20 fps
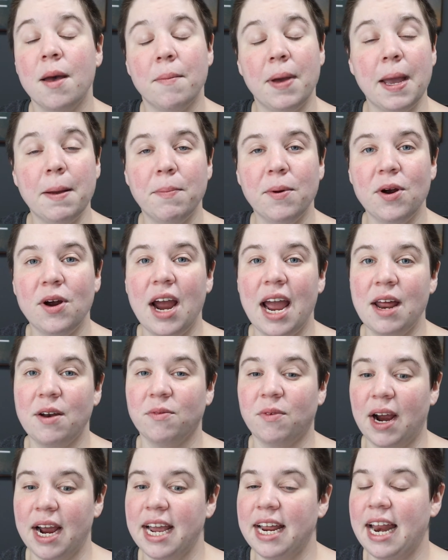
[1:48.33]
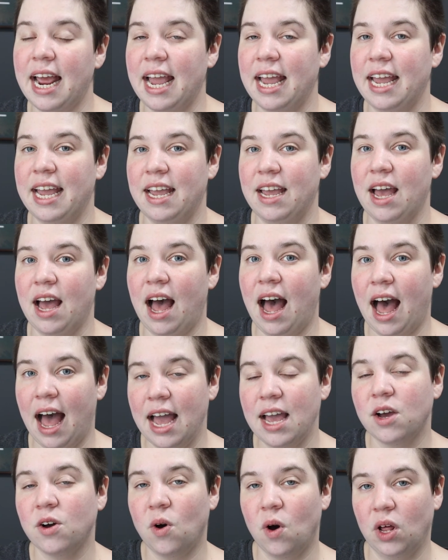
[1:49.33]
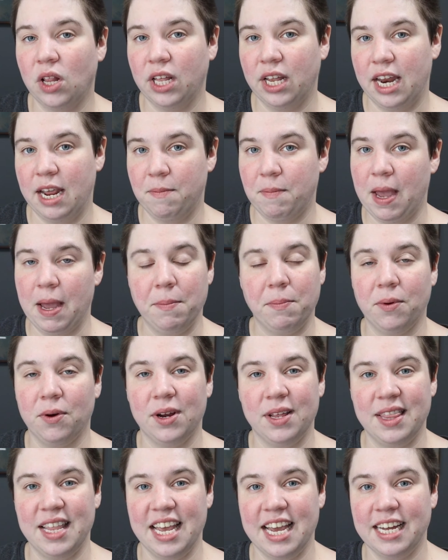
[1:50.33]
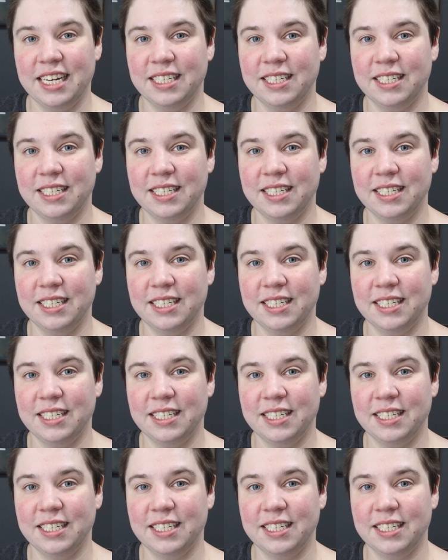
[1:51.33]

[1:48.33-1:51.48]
paper and write a high quality paper in the